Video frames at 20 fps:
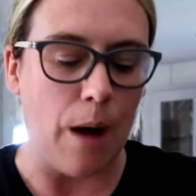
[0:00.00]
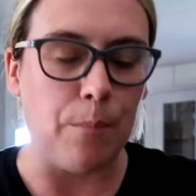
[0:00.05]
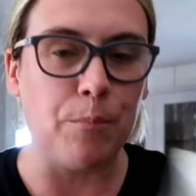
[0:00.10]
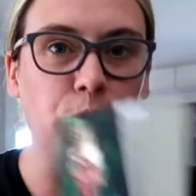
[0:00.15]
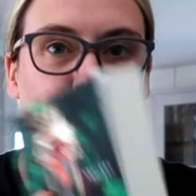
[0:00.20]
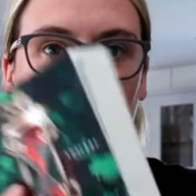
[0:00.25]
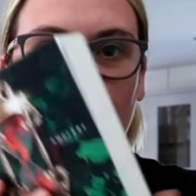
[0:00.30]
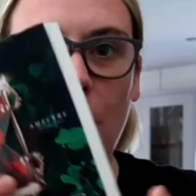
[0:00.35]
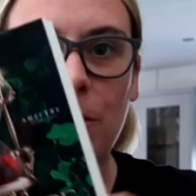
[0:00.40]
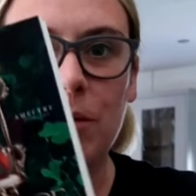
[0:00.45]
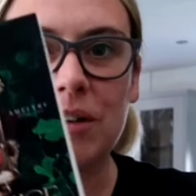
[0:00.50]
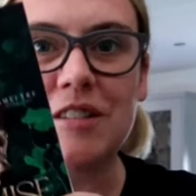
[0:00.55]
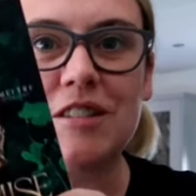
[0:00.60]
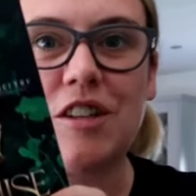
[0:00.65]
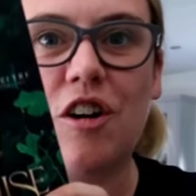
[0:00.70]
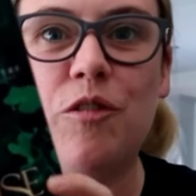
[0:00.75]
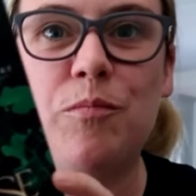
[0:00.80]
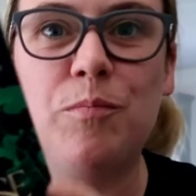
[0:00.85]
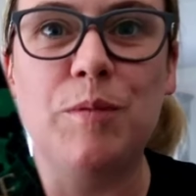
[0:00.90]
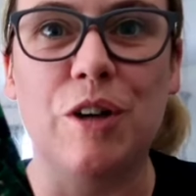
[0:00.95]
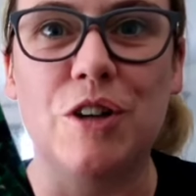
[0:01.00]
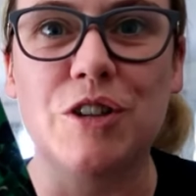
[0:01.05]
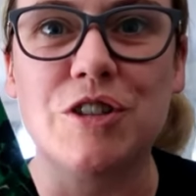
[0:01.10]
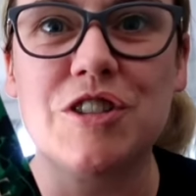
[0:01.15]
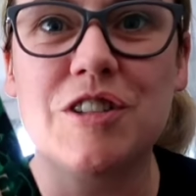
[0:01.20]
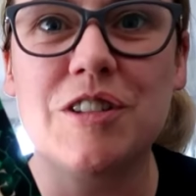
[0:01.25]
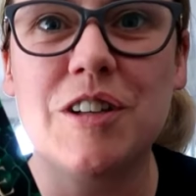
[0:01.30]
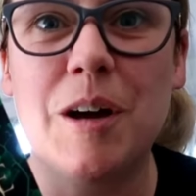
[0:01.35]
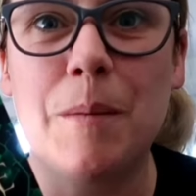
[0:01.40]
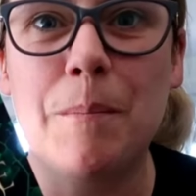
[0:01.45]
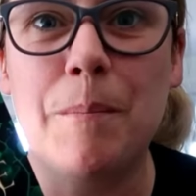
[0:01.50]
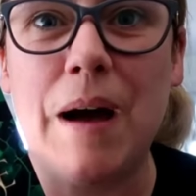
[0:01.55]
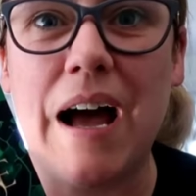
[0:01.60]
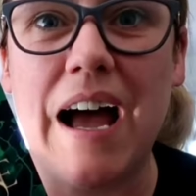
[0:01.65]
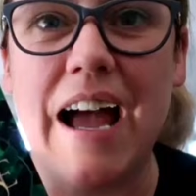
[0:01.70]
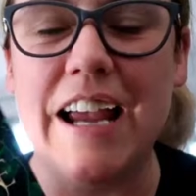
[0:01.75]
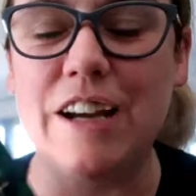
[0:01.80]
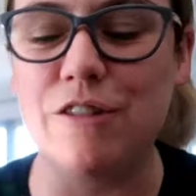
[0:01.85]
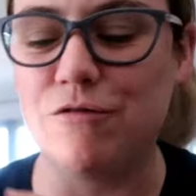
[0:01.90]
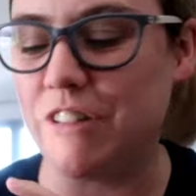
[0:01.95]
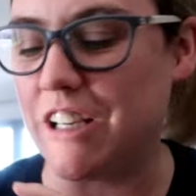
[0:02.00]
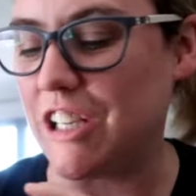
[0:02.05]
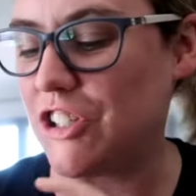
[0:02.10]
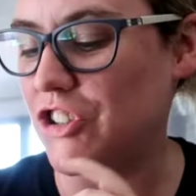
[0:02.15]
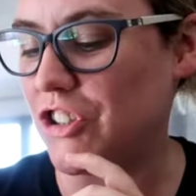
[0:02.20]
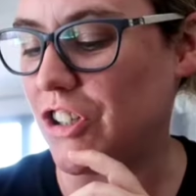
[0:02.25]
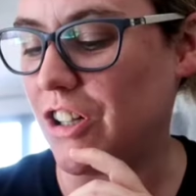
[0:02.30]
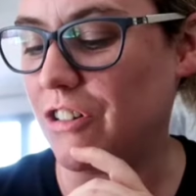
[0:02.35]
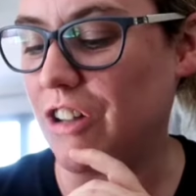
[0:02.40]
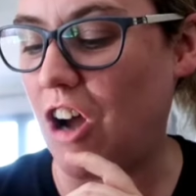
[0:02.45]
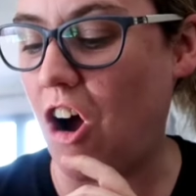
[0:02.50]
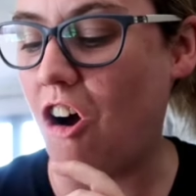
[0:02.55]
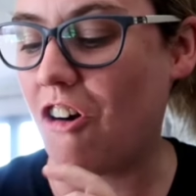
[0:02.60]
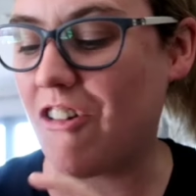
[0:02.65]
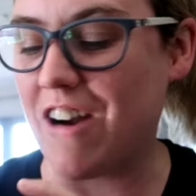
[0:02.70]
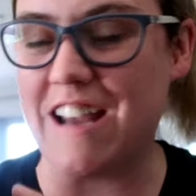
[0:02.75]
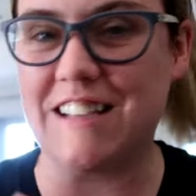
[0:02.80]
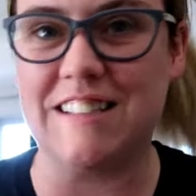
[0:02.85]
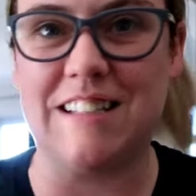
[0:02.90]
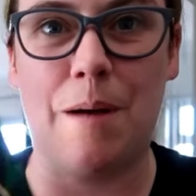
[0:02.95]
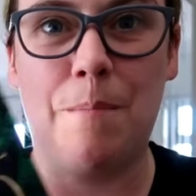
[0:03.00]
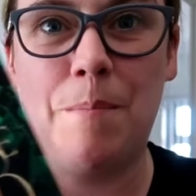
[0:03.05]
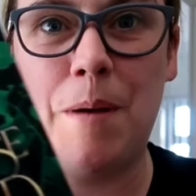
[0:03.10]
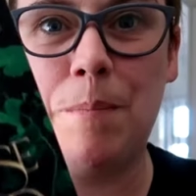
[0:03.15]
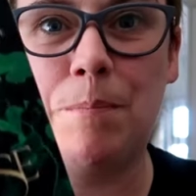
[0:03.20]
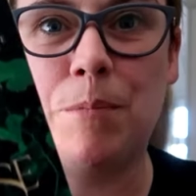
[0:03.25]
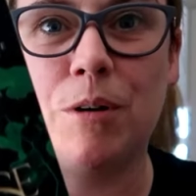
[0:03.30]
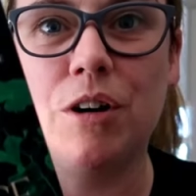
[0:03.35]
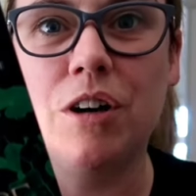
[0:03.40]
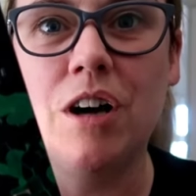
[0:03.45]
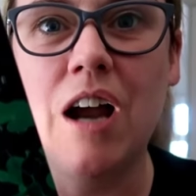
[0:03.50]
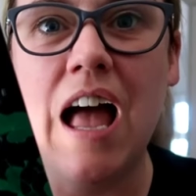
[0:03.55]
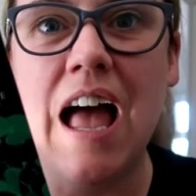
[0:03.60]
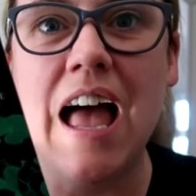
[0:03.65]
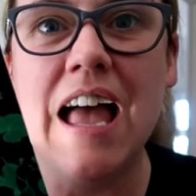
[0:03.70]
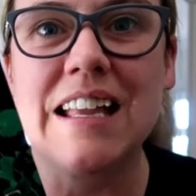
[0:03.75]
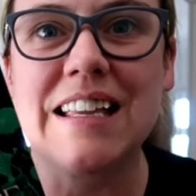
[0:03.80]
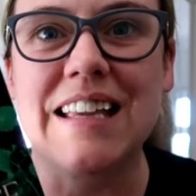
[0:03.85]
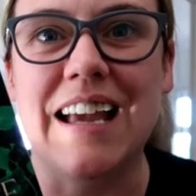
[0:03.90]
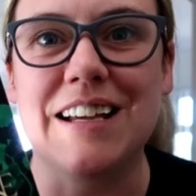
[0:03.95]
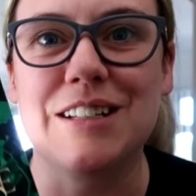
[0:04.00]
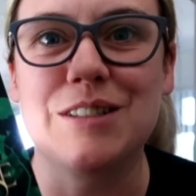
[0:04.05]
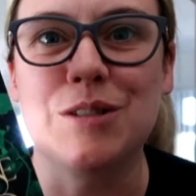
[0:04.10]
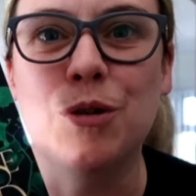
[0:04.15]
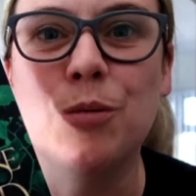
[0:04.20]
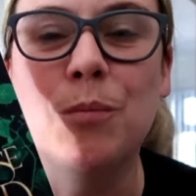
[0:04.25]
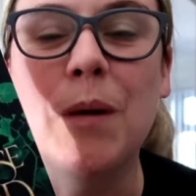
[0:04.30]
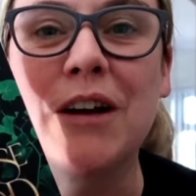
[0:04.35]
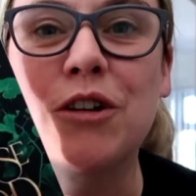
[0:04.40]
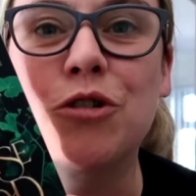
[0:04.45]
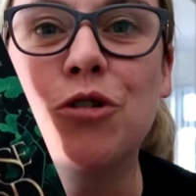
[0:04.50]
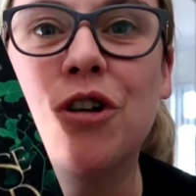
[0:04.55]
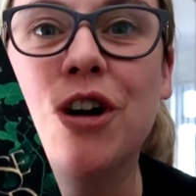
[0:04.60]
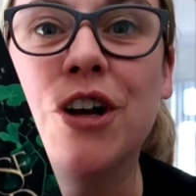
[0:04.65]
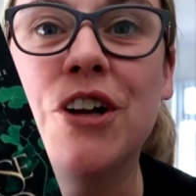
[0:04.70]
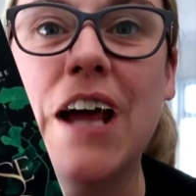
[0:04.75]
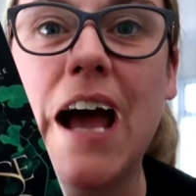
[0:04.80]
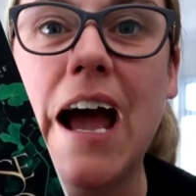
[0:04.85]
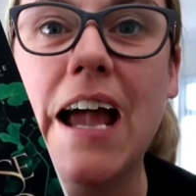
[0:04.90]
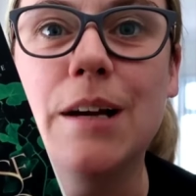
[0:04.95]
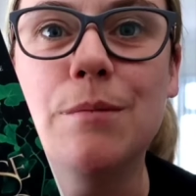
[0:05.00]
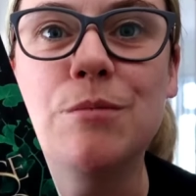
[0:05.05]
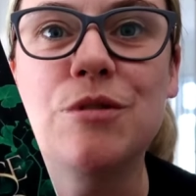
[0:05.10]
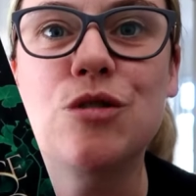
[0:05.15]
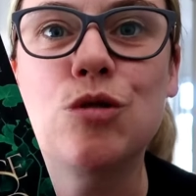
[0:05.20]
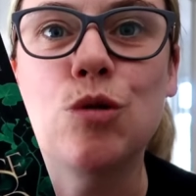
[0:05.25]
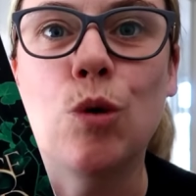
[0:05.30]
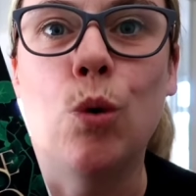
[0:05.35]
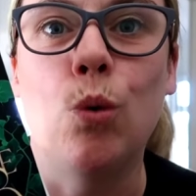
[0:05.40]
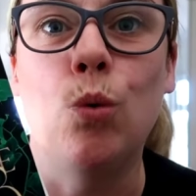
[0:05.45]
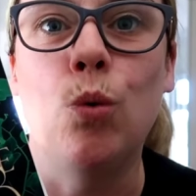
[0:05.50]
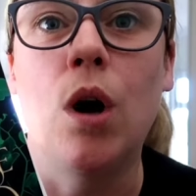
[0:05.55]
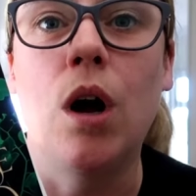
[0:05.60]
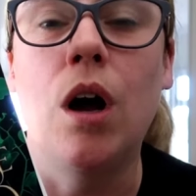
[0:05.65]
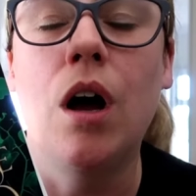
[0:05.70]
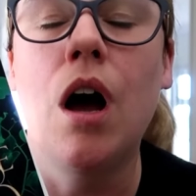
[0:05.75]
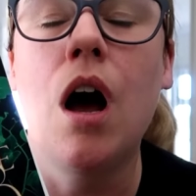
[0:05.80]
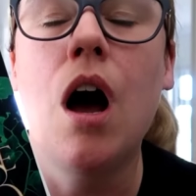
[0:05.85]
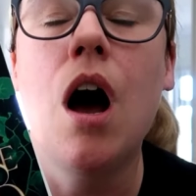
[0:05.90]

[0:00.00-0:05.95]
A Promise of Blood by Rachel R.A. Sandpiper. Guys, oh my god, I am so...